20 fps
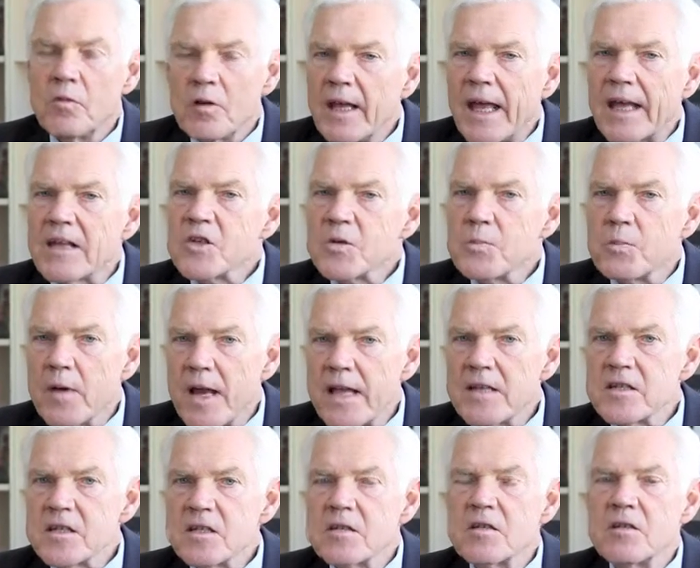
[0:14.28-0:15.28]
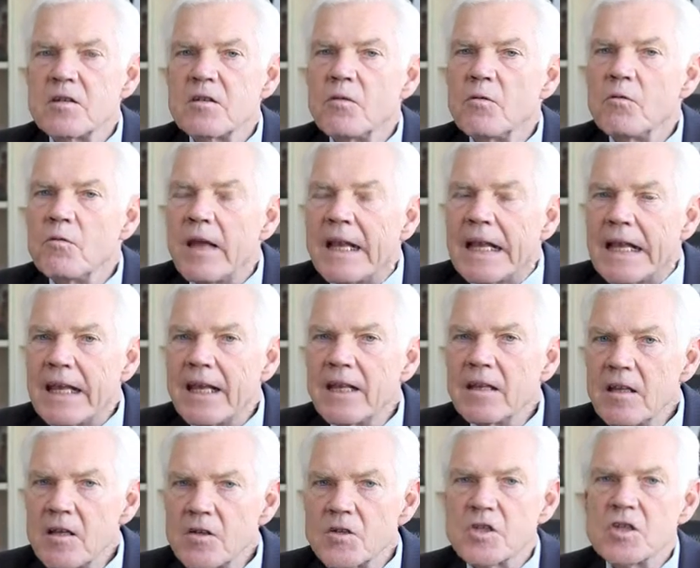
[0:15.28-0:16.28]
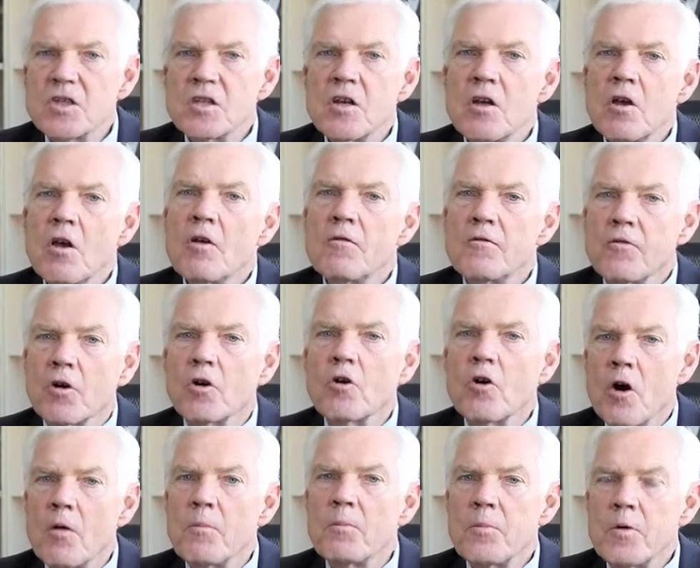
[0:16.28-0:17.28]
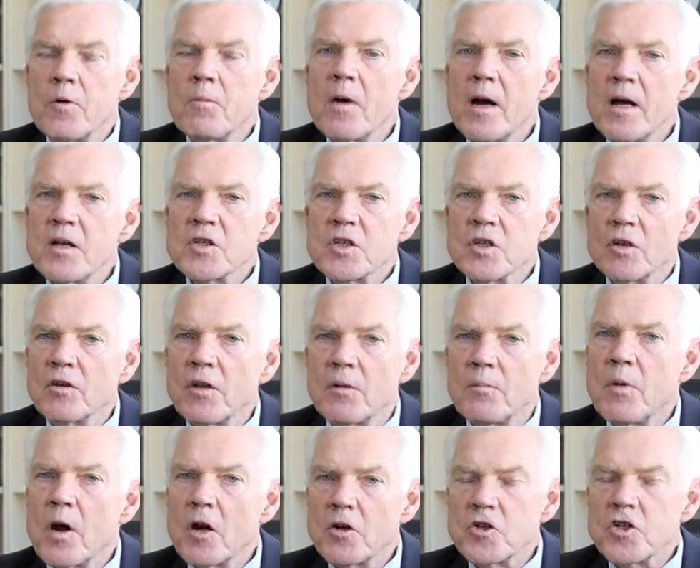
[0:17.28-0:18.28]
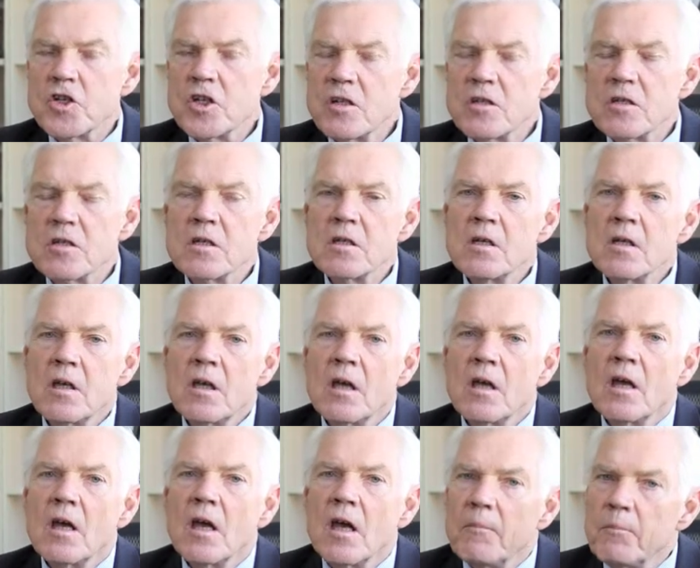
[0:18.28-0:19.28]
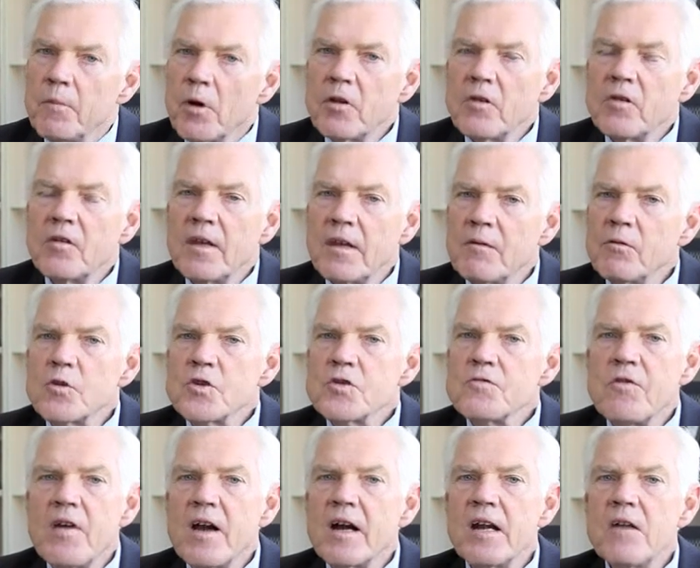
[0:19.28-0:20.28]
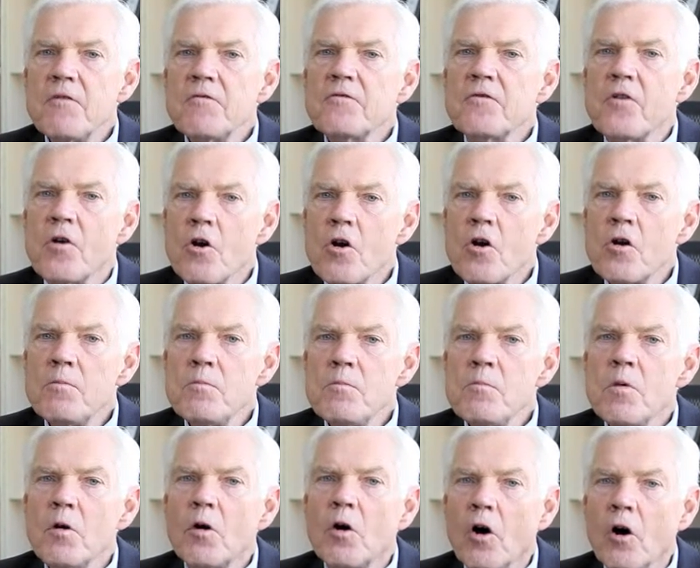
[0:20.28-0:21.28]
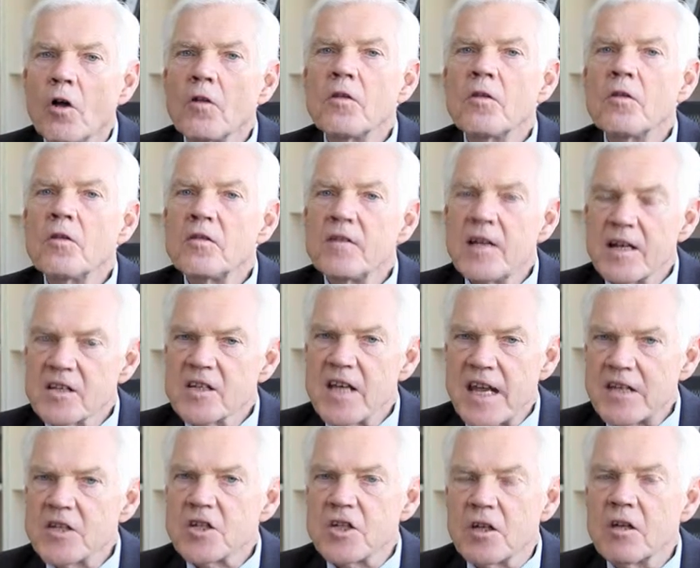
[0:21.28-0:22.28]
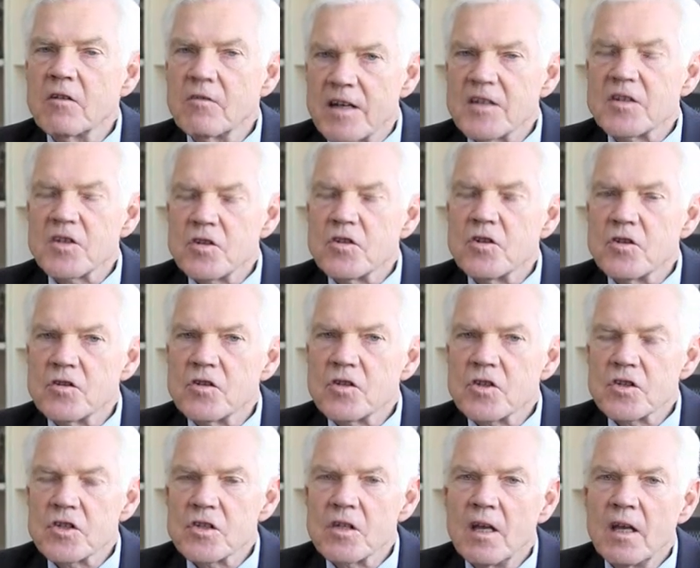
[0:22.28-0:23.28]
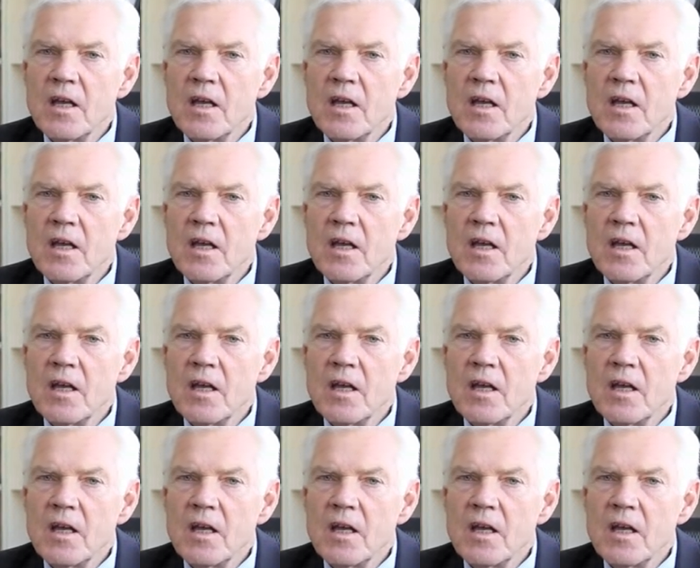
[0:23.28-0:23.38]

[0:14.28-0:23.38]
expressed willingness for compromise on the budget, but he was very firm on taxation questions.